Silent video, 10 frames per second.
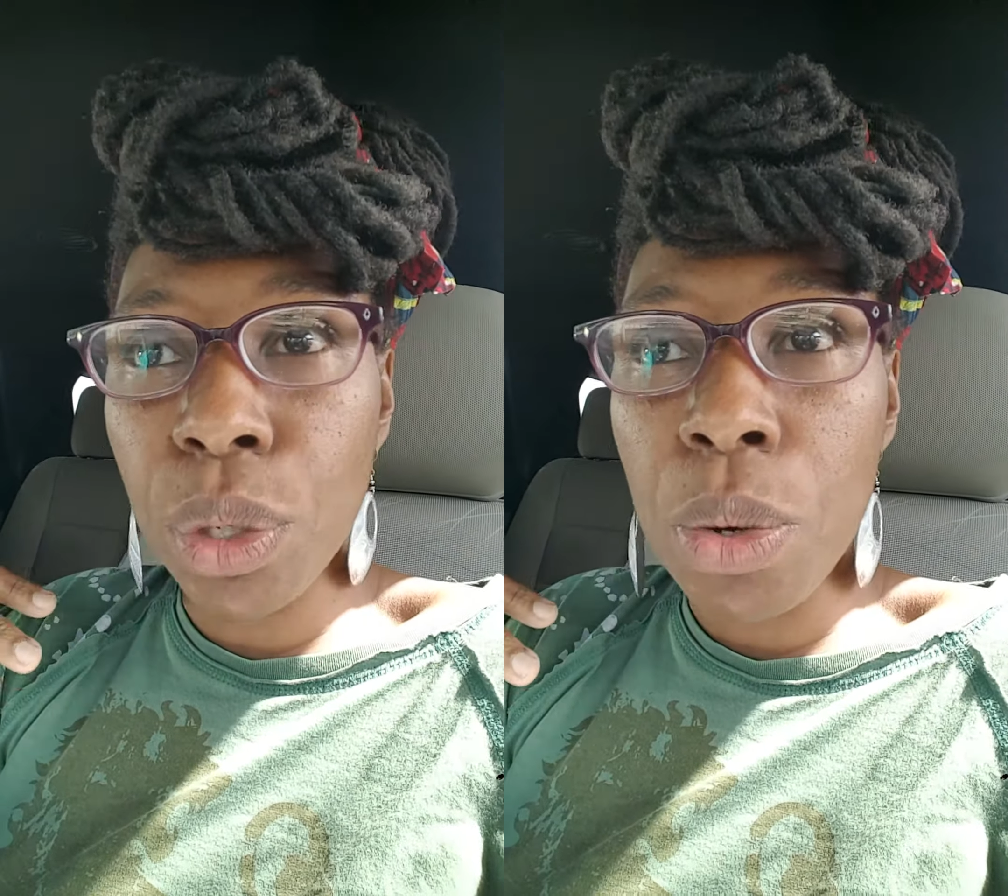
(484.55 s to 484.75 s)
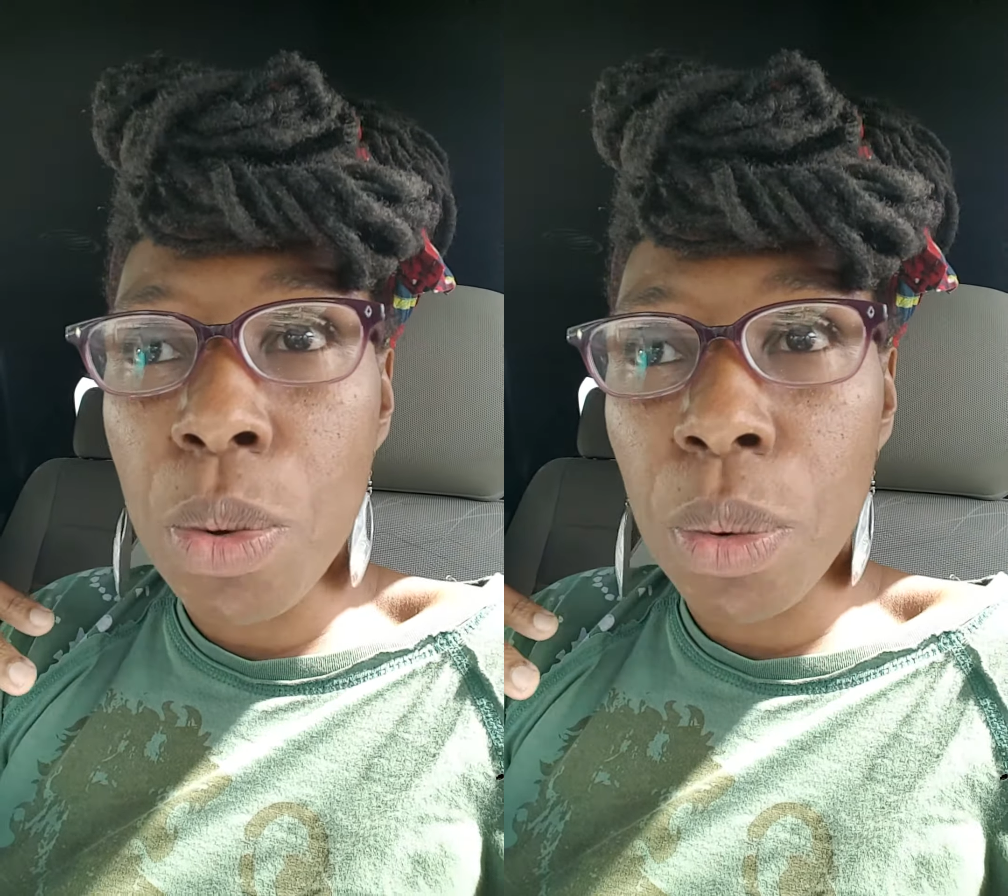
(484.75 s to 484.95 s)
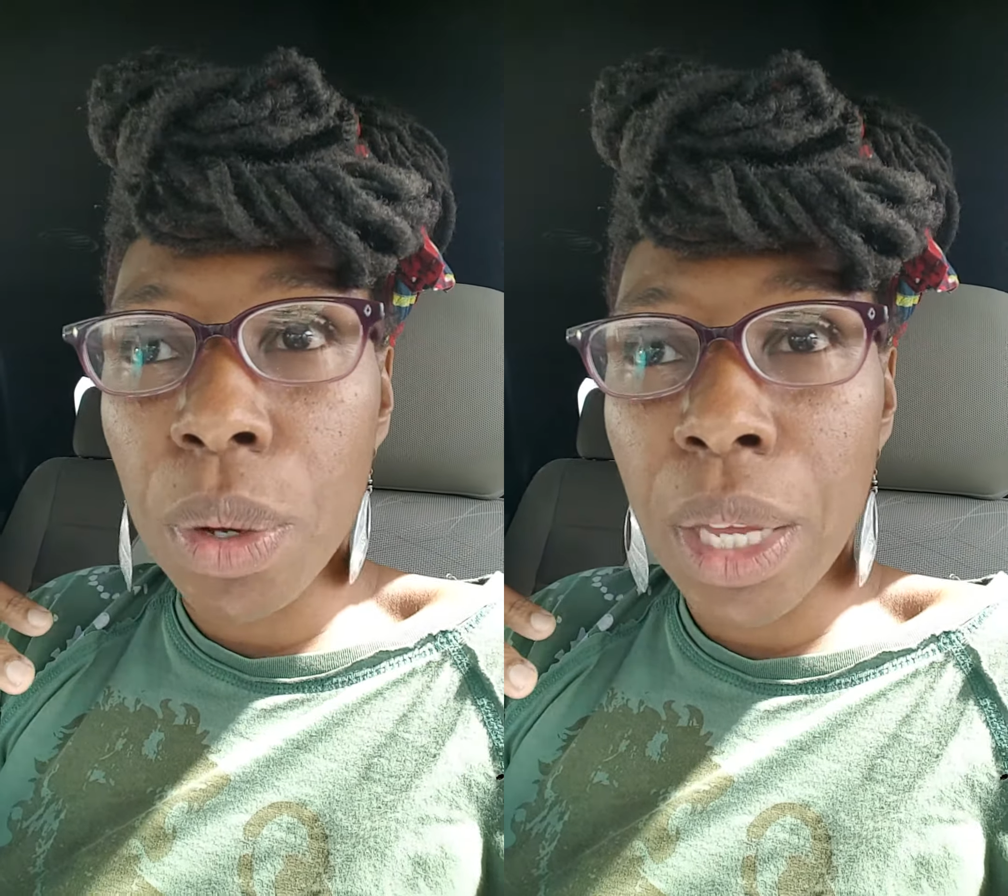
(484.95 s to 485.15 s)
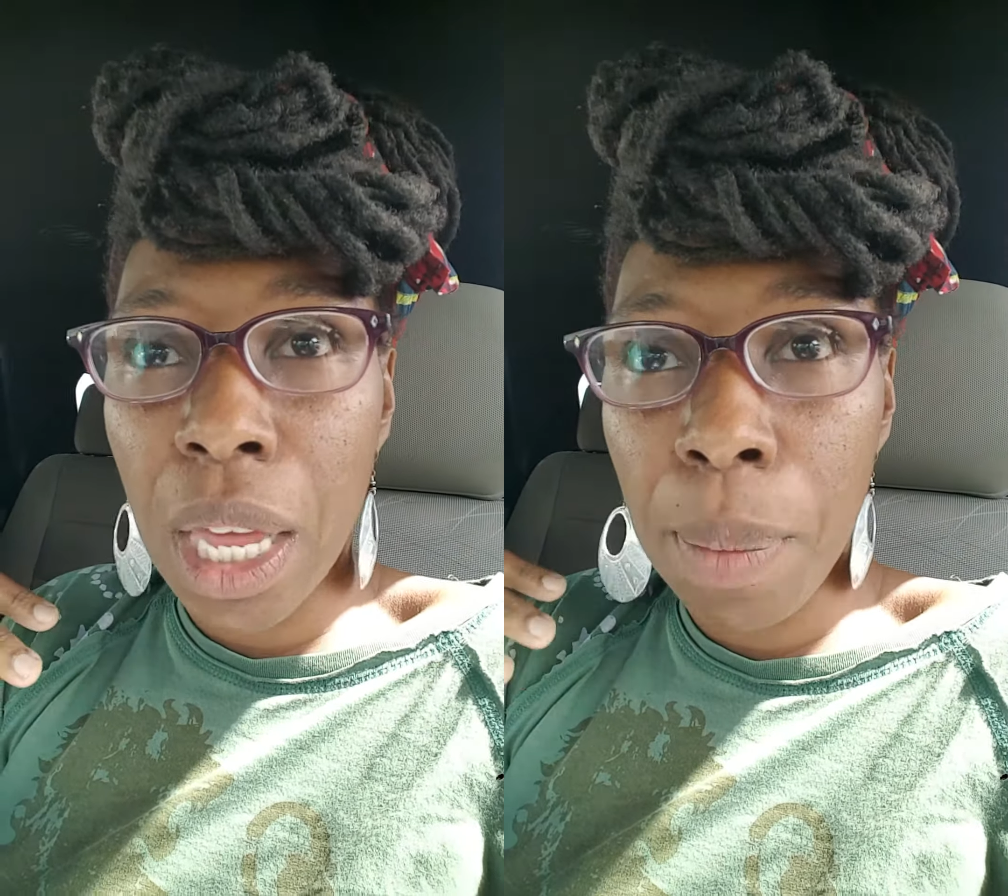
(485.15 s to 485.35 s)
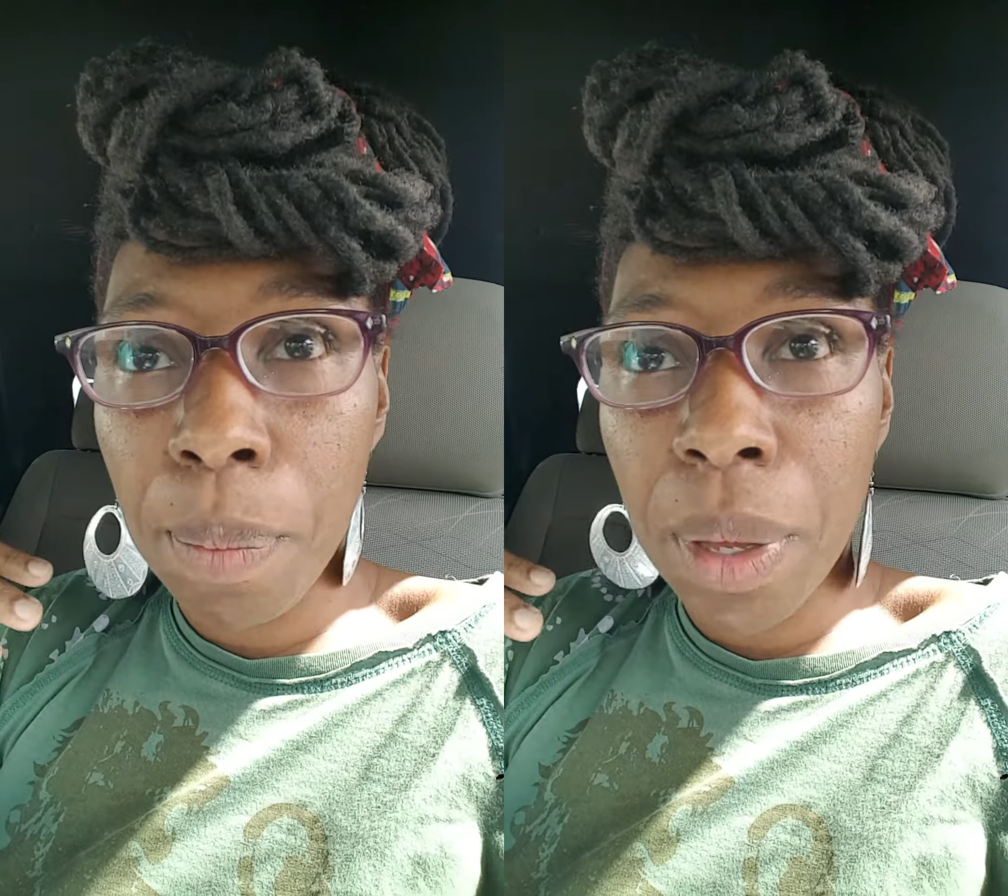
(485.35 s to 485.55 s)
to
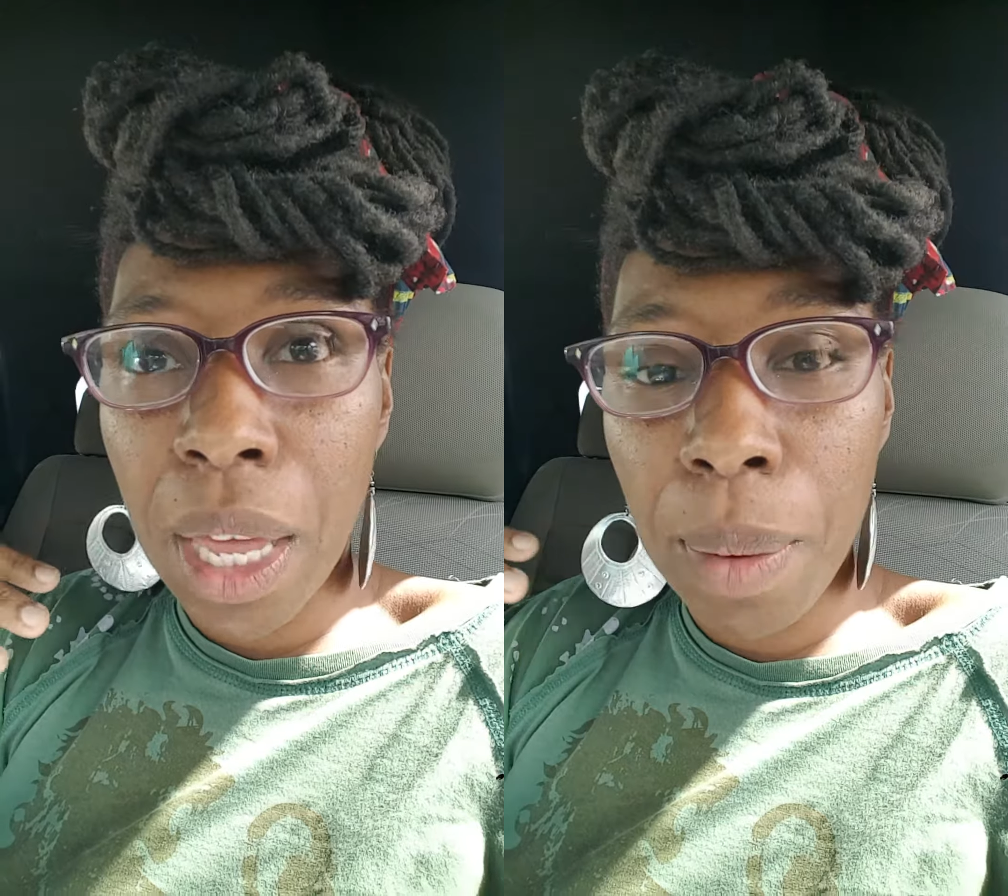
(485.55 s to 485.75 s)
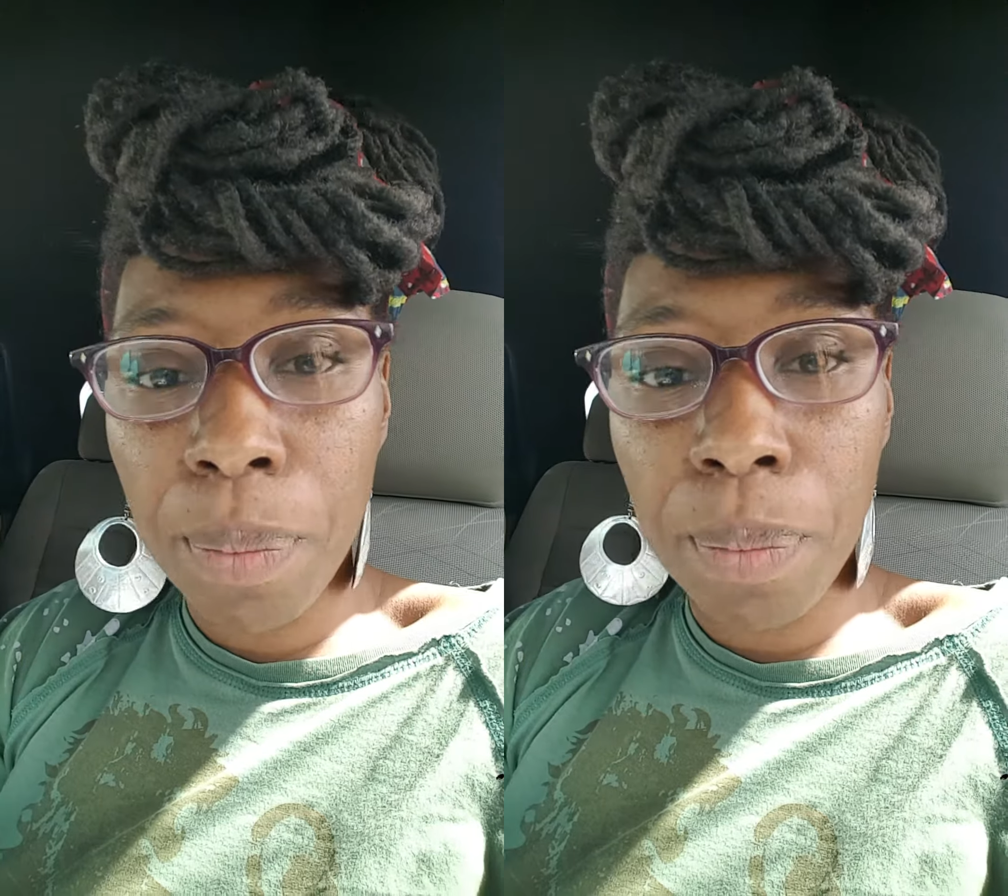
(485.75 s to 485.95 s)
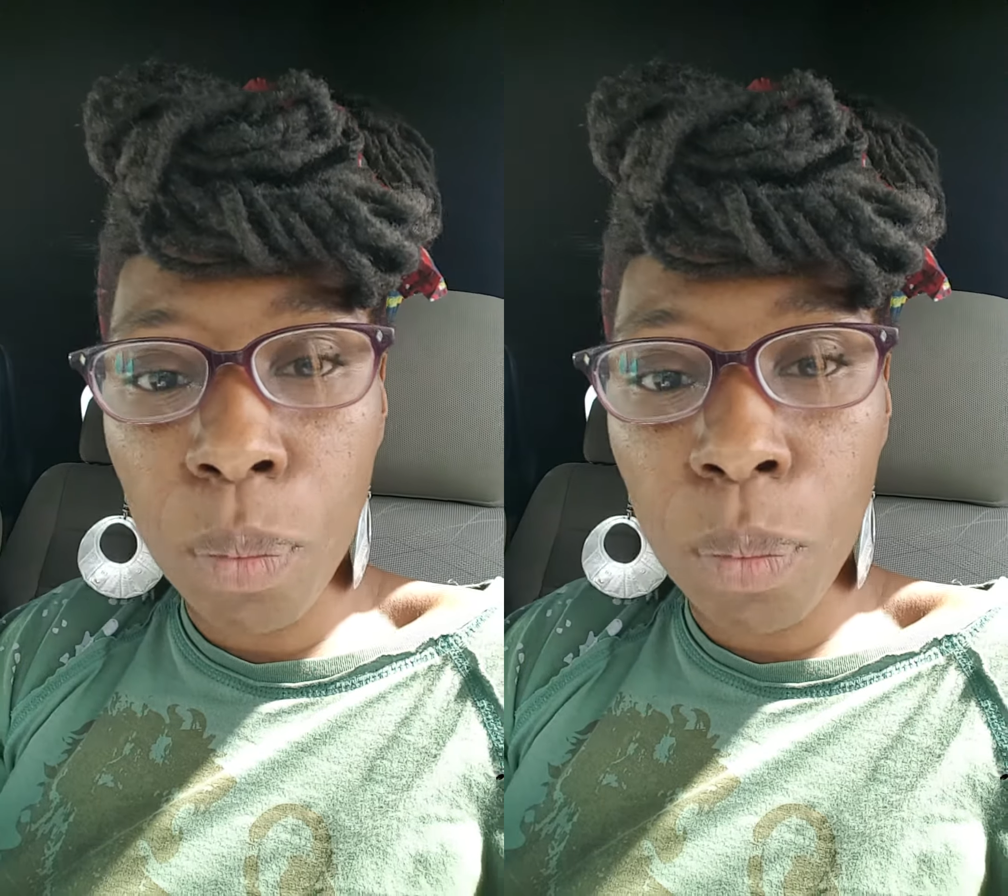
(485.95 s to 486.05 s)
keep